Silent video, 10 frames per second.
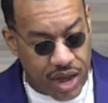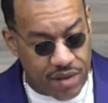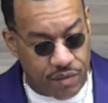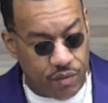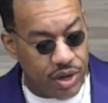
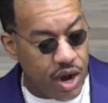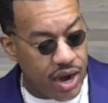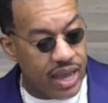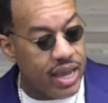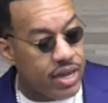We are
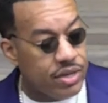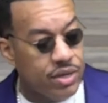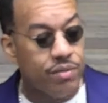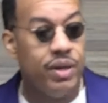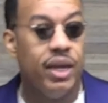
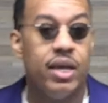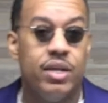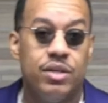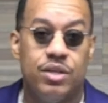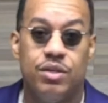entering
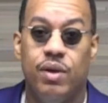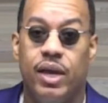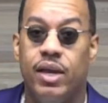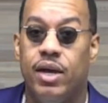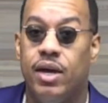into
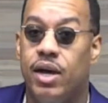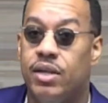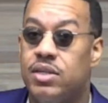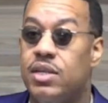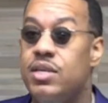a
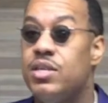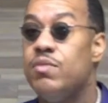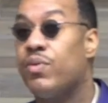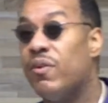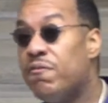
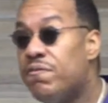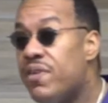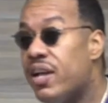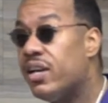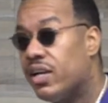season
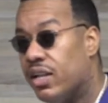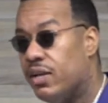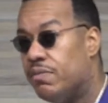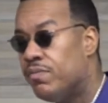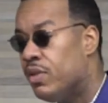prophetically
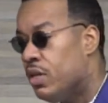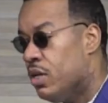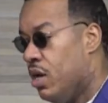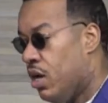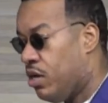
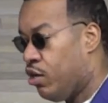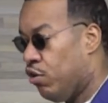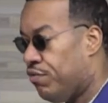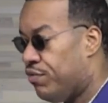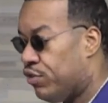
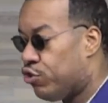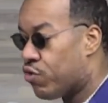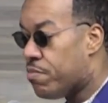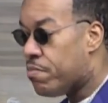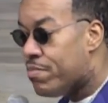of
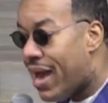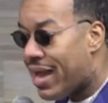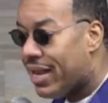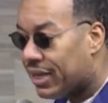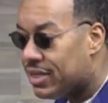
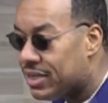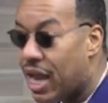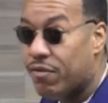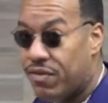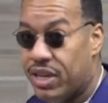dramatic
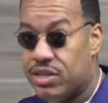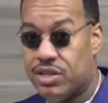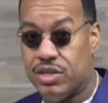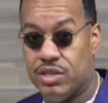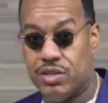
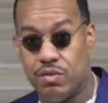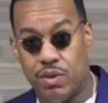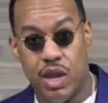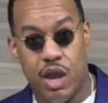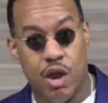salvations.
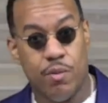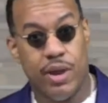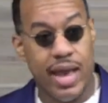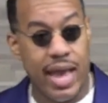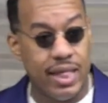We are
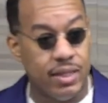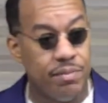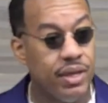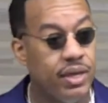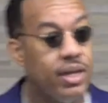at the
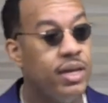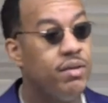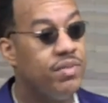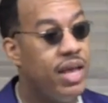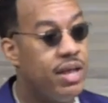beginning
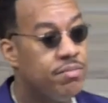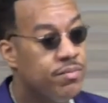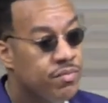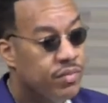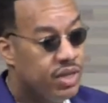of that
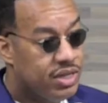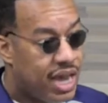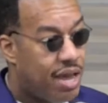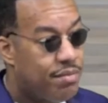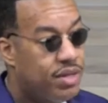
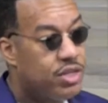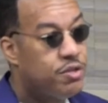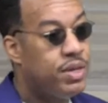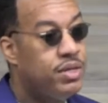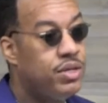time and
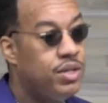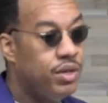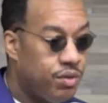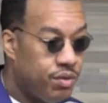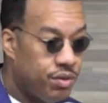space in the
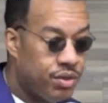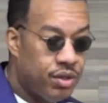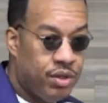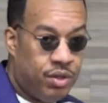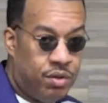earth
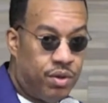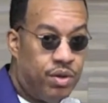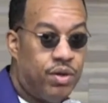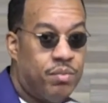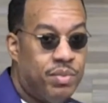where you're
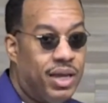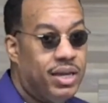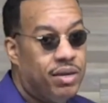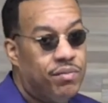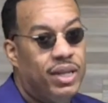going to begin
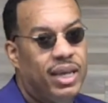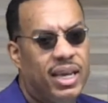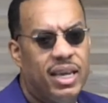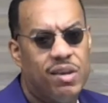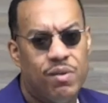to really
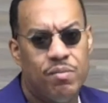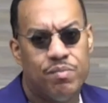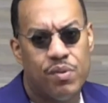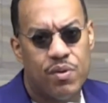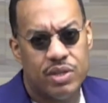hear
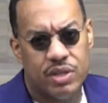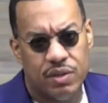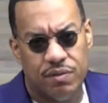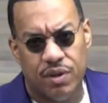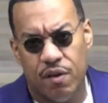reports of